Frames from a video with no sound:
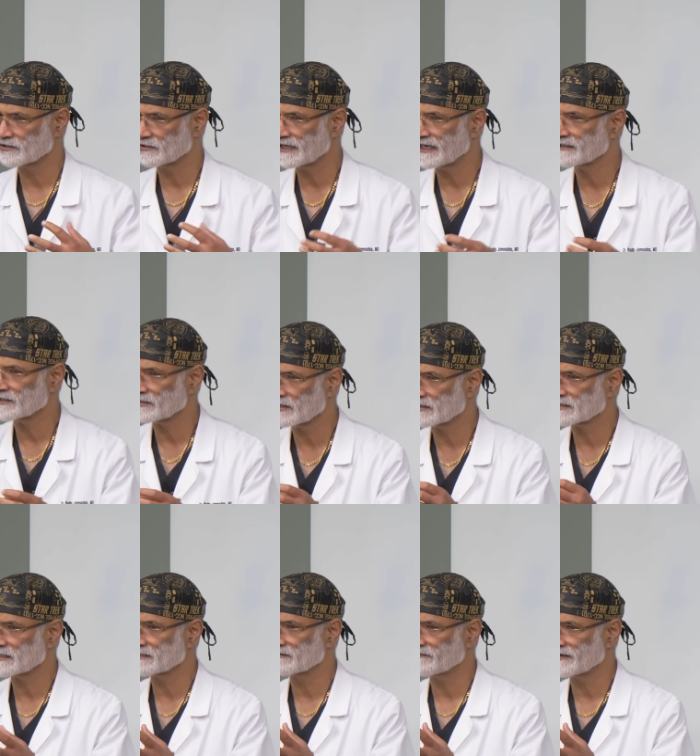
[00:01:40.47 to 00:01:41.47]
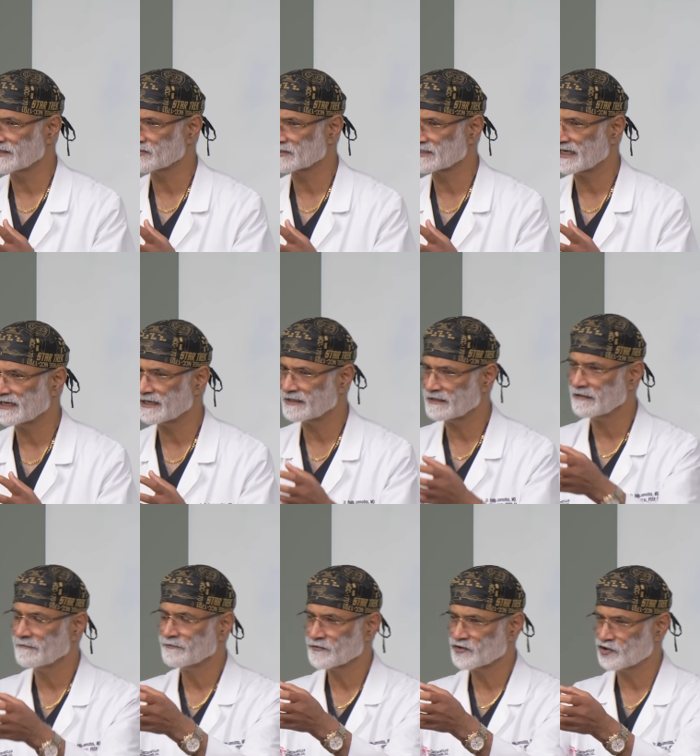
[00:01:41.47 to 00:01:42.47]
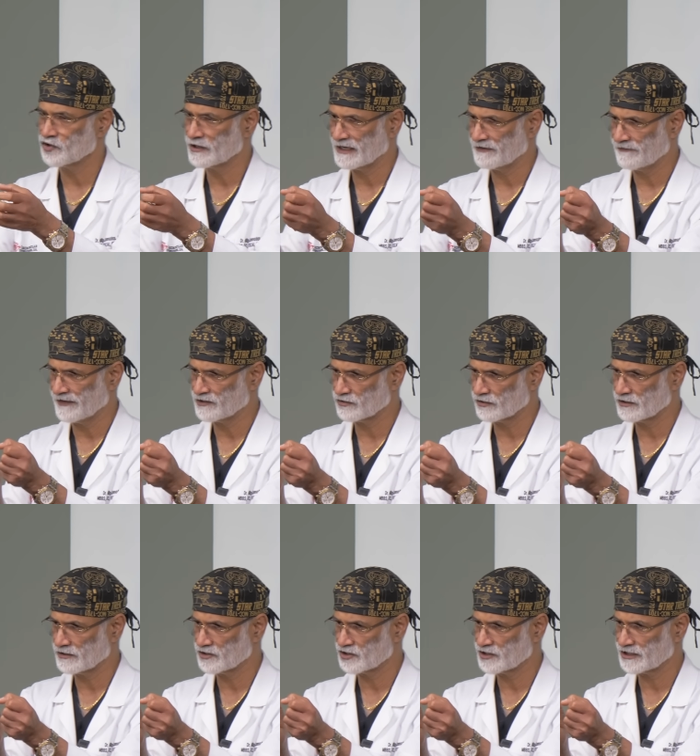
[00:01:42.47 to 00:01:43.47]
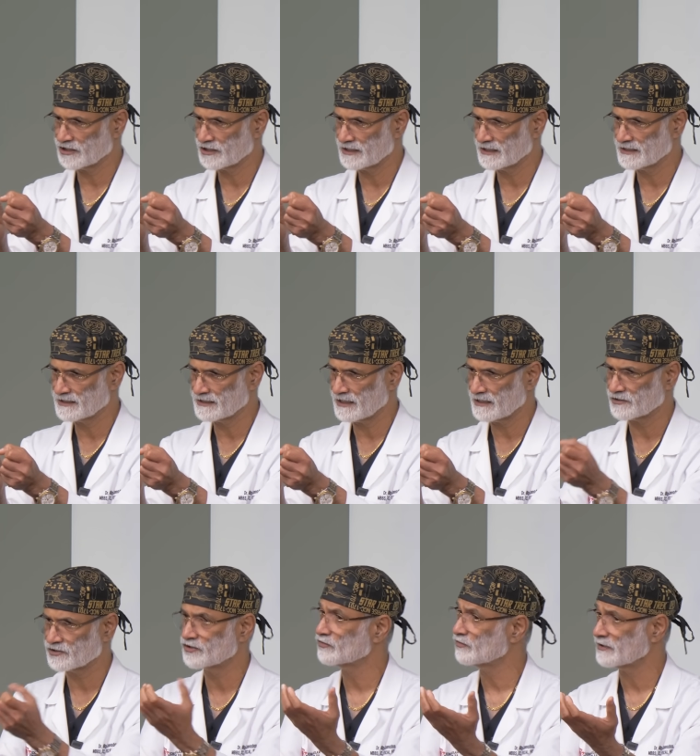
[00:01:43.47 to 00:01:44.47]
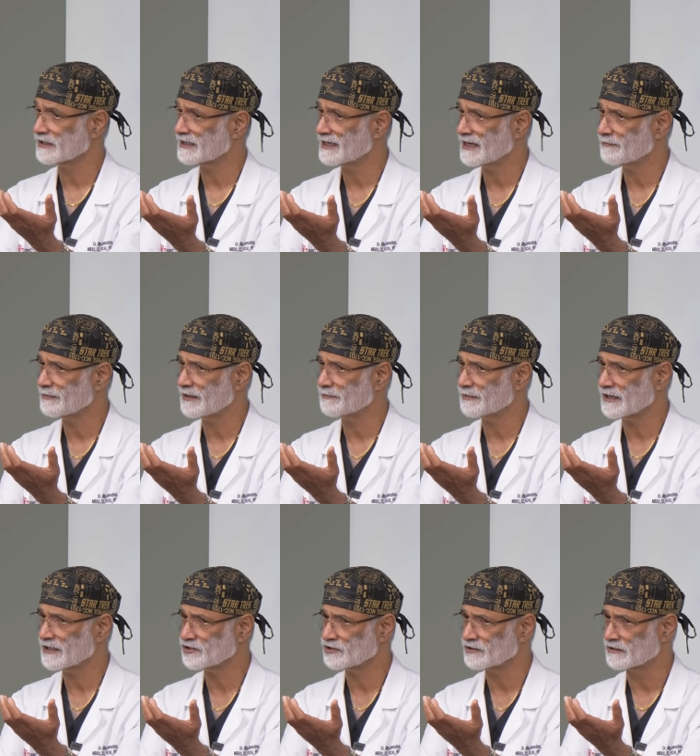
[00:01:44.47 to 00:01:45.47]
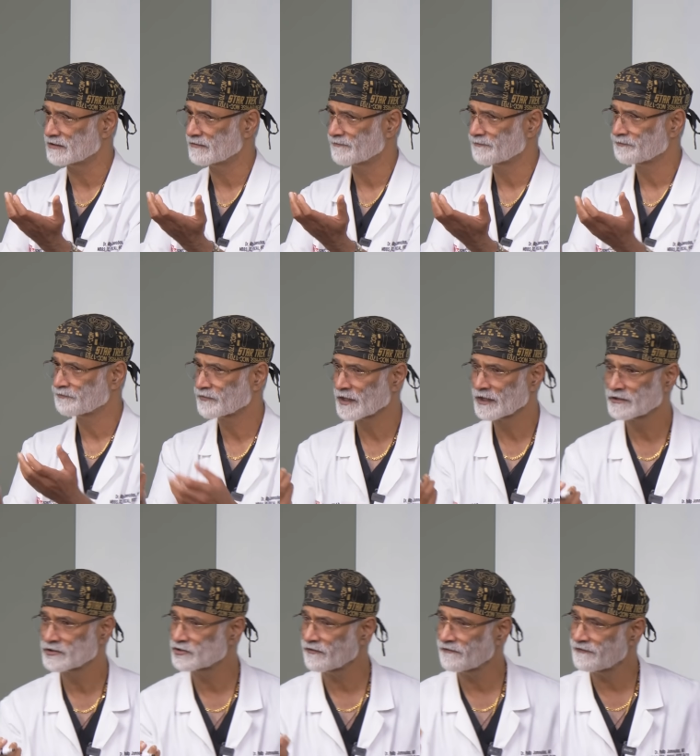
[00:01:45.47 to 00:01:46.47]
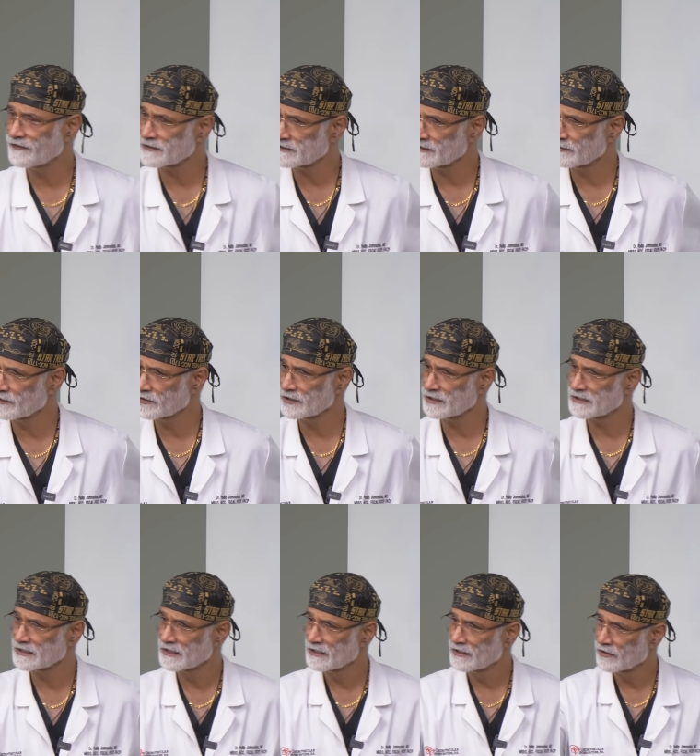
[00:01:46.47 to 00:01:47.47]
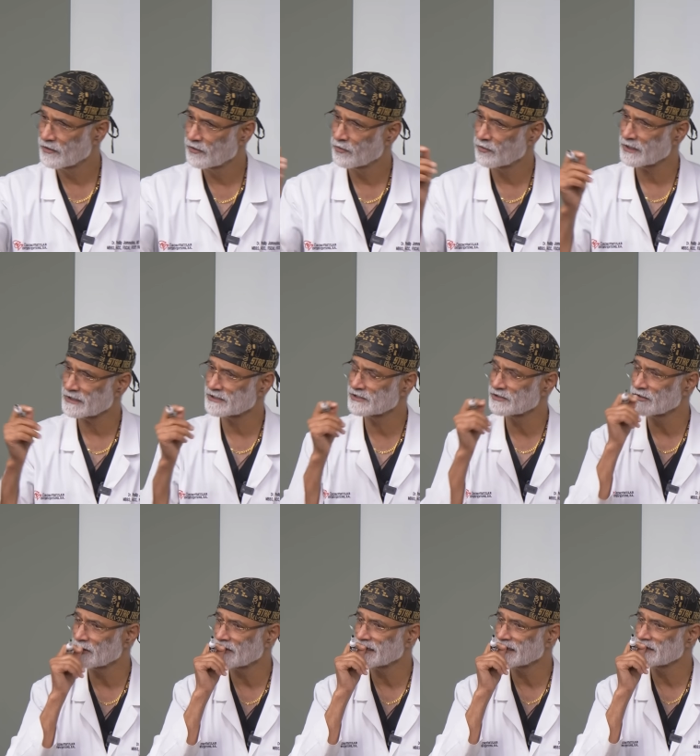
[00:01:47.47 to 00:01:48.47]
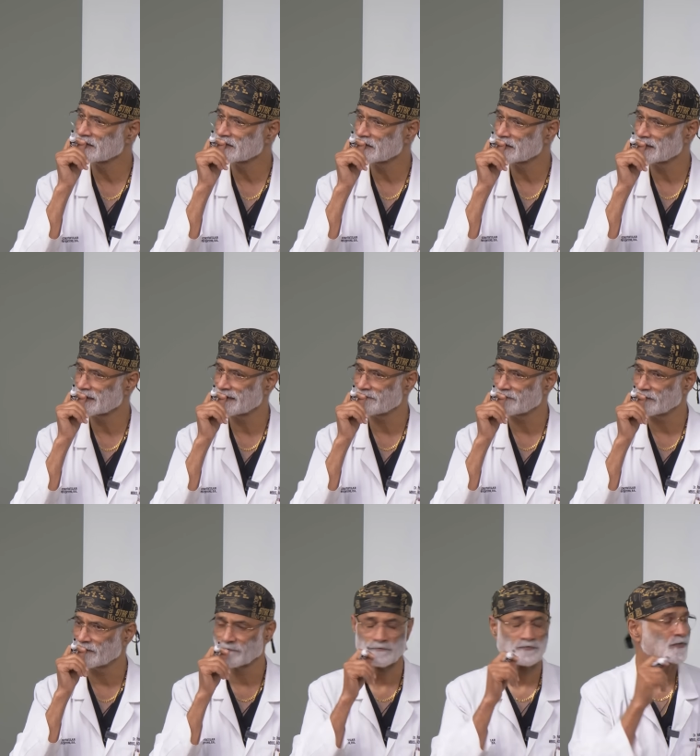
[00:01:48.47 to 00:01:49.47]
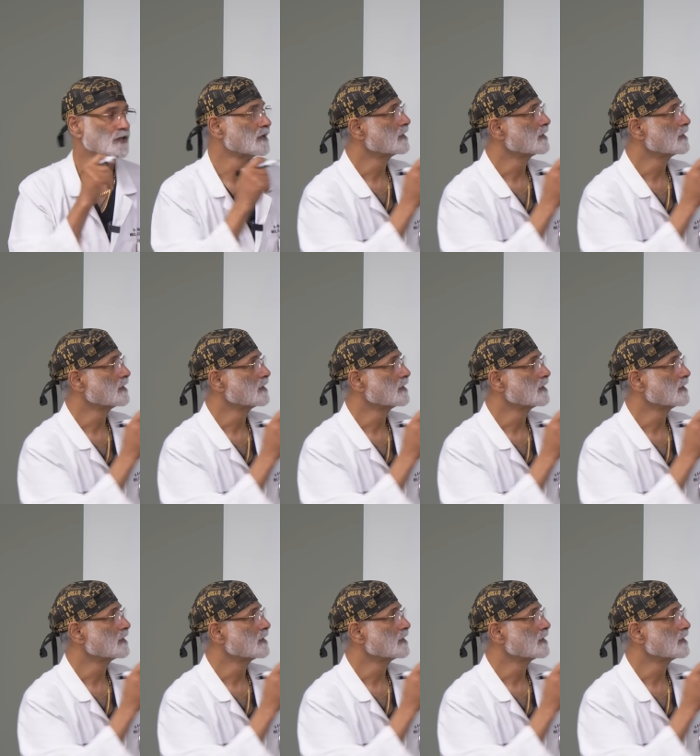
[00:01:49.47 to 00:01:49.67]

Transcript: So nitric oxide is a vasodilator, so you get vasoconstriction instead. So you're going to get high blood pressure. So first thing I want to do is, what's your insulin level?